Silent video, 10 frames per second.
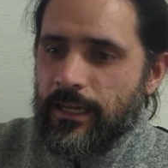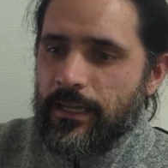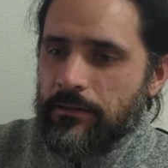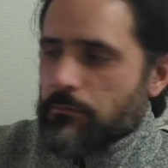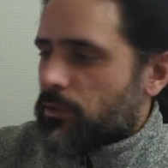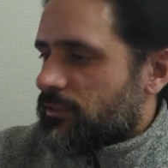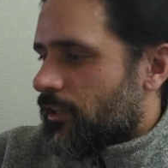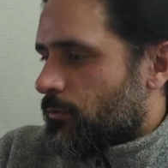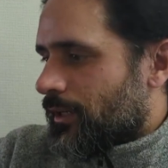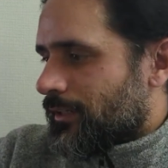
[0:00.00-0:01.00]
What's the other
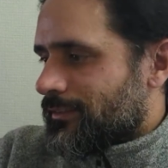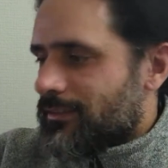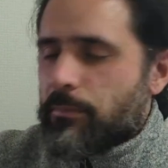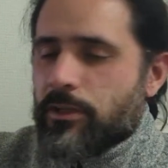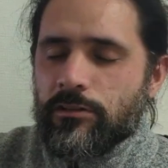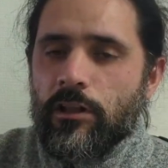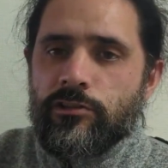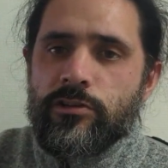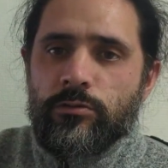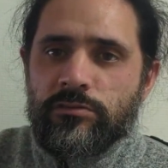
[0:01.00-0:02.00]
one? It's the most
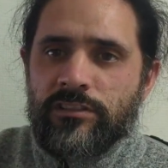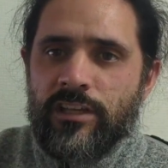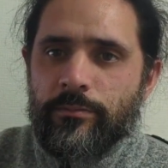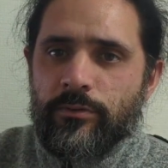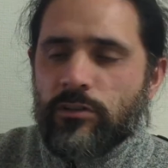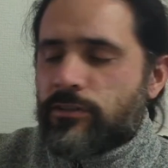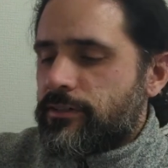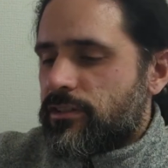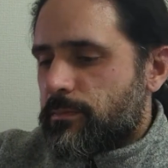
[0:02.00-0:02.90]
logical step. Or Tyron, just be